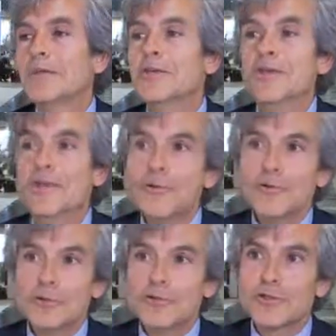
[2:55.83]
the
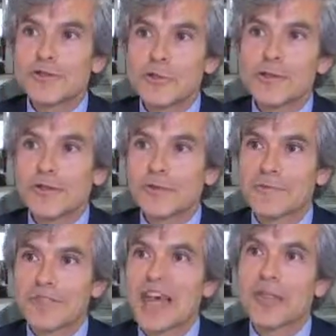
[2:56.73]
industry of
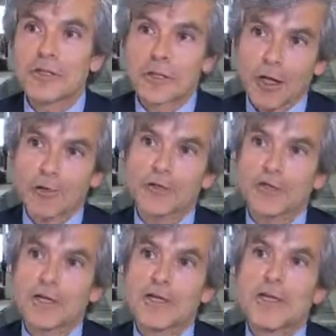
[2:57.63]
cell
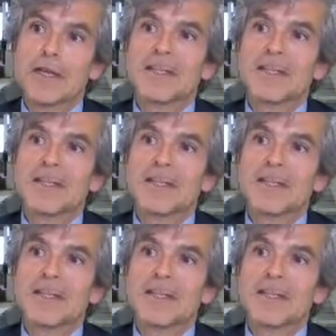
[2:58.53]
culture,